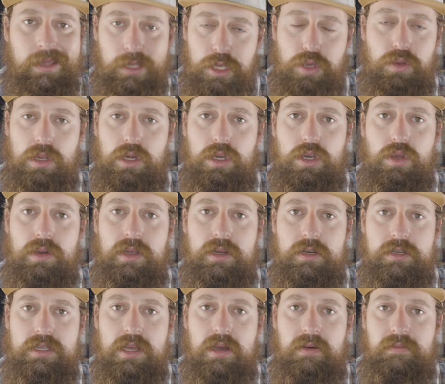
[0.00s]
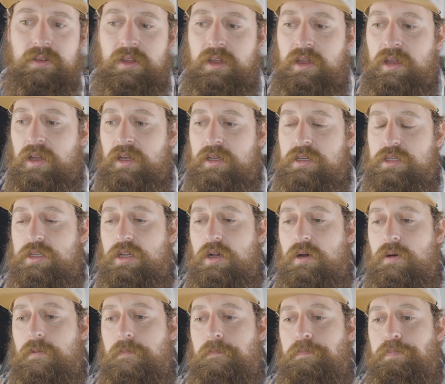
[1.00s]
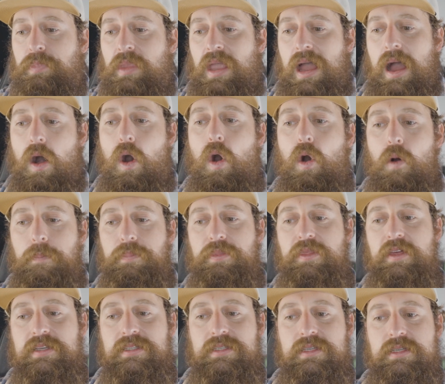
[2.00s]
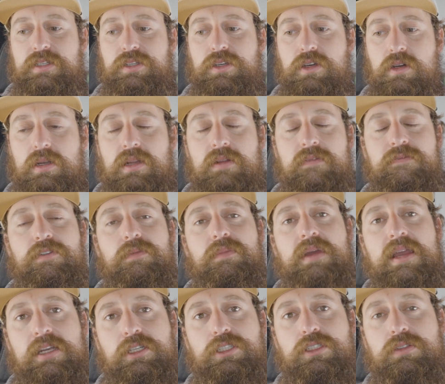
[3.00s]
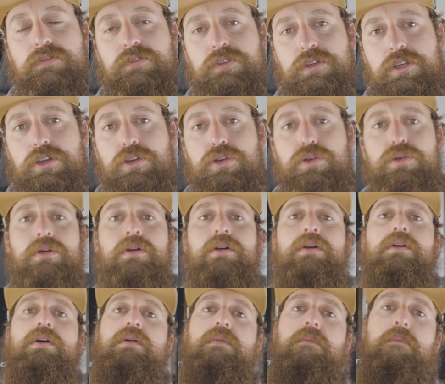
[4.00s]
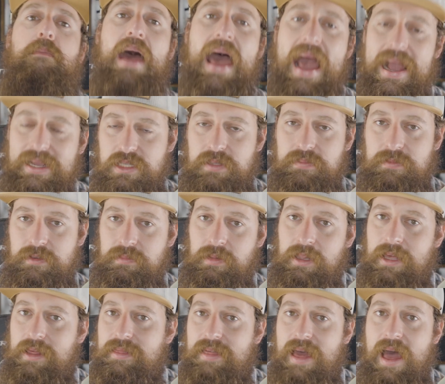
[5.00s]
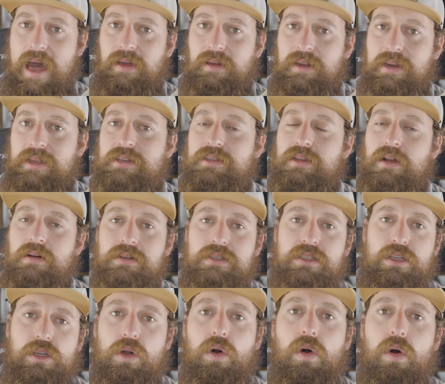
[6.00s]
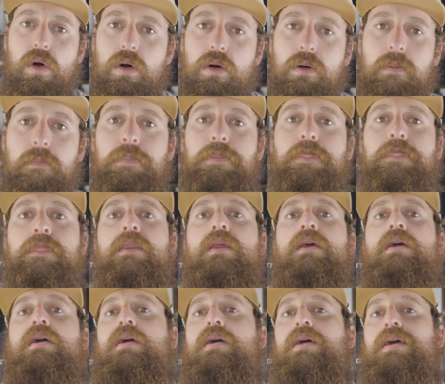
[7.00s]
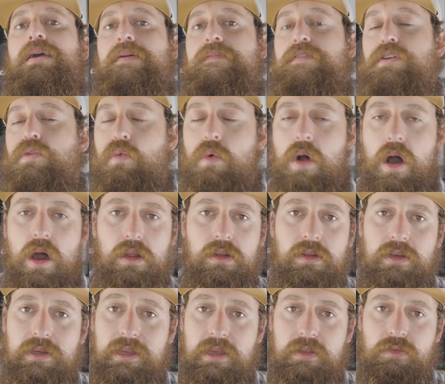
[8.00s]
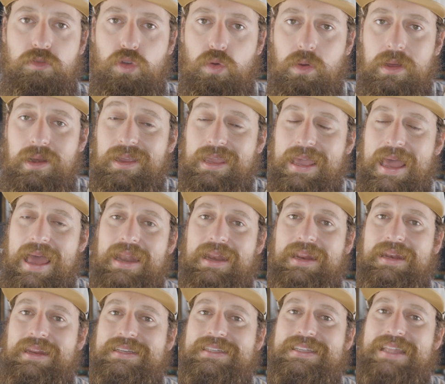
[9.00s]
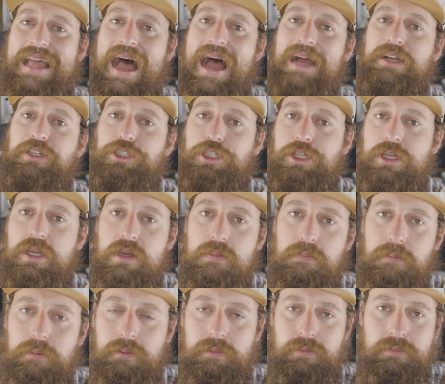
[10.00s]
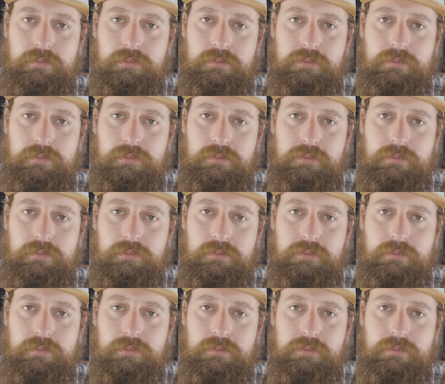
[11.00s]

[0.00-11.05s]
You can do it yourself. So I hope this is good information for you. Maximum lethality is always the goal. If you want to look into it, again, it is not cheap.